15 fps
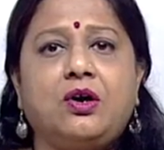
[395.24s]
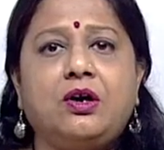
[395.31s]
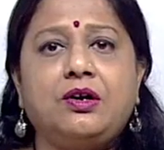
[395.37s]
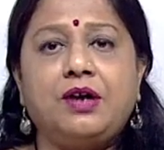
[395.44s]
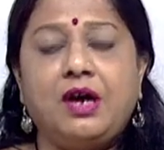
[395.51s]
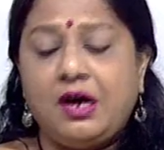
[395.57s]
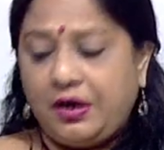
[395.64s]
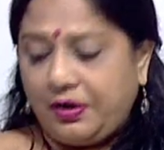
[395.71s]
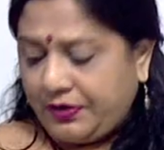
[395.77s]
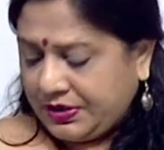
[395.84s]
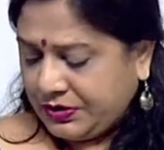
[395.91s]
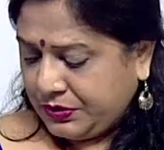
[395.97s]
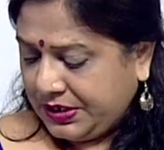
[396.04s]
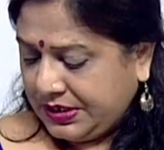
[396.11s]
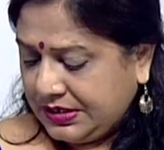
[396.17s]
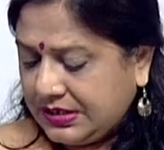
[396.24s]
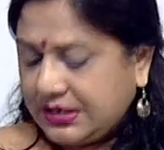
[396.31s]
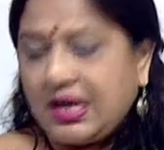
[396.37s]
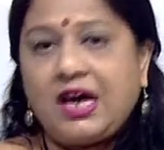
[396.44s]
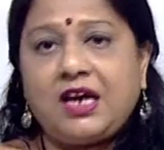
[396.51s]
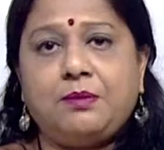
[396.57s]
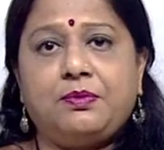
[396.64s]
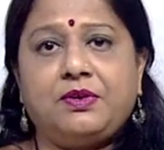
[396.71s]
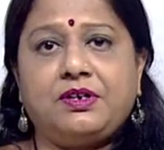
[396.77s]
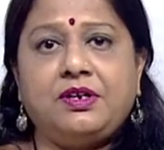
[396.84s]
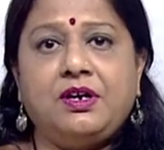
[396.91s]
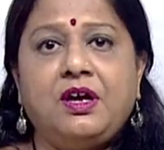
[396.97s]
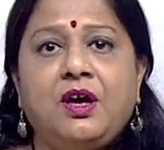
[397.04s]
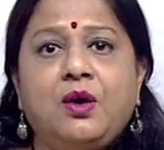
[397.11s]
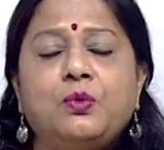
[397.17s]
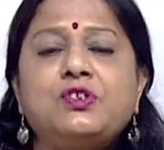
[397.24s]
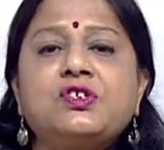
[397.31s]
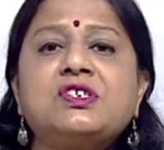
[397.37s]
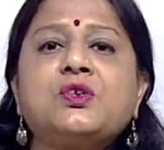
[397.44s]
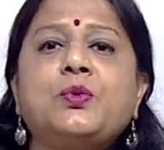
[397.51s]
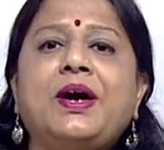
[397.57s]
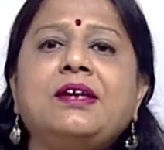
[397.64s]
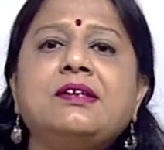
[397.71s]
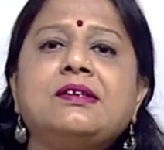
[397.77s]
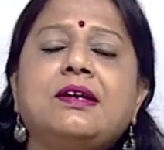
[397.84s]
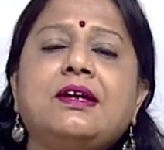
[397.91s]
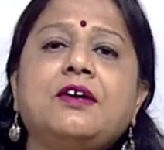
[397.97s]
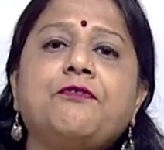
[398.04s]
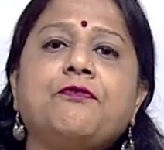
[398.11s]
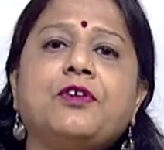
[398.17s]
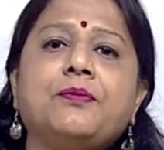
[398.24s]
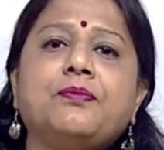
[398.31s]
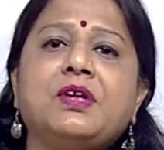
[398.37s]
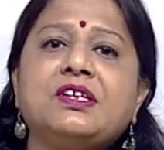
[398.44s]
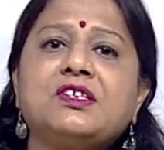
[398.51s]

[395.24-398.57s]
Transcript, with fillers: called resonance hybrid which is quite clear from